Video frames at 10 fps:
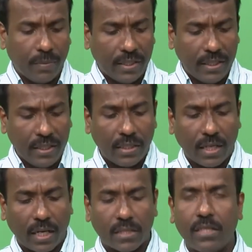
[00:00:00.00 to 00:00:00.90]
but these are
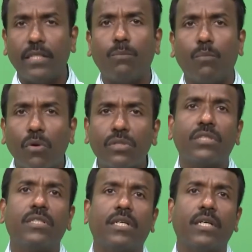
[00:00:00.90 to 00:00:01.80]
actually the most
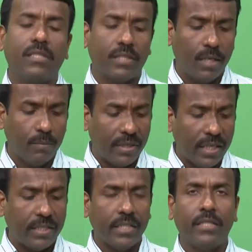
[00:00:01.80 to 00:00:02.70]
uh,
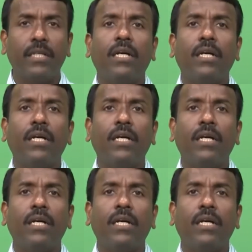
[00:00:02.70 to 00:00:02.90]
celebrated